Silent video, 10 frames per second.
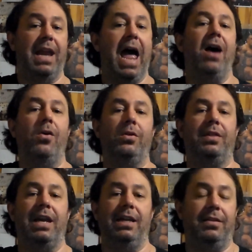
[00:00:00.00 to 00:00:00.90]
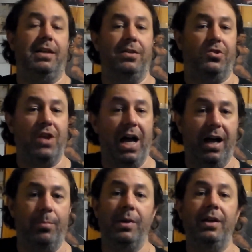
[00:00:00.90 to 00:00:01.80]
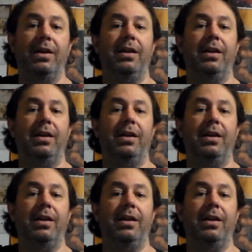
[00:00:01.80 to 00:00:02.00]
And now that he did his job,